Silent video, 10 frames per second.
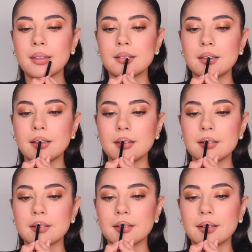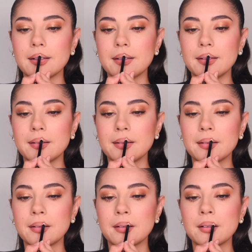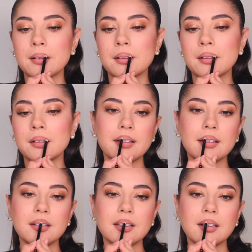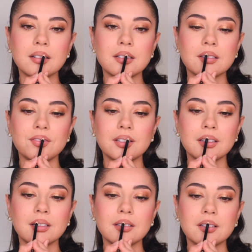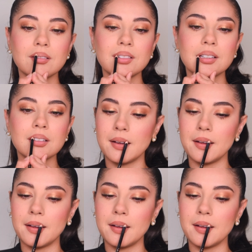to the other side. And then I'll just fill in a little bit.